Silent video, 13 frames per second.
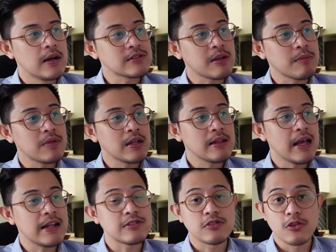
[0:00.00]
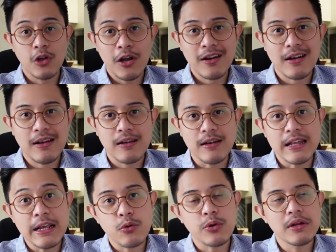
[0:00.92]
Something that is not
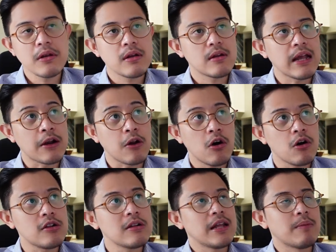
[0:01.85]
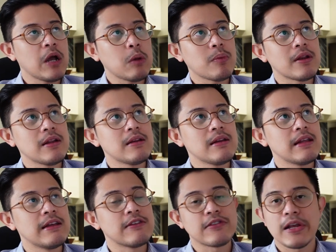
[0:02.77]
liquid at all, in my opinion, is